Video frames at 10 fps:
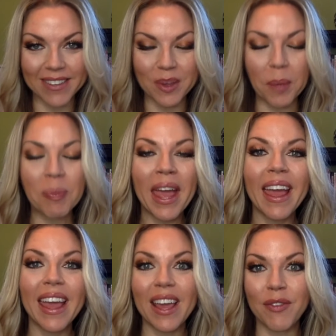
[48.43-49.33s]
So
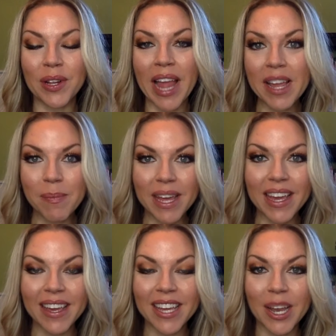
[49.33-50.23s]
if you're like
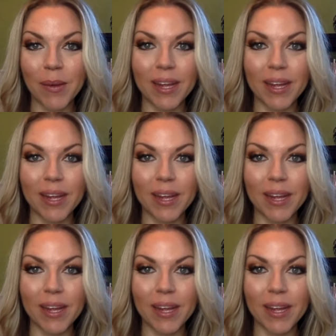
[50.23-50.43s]
me, you know,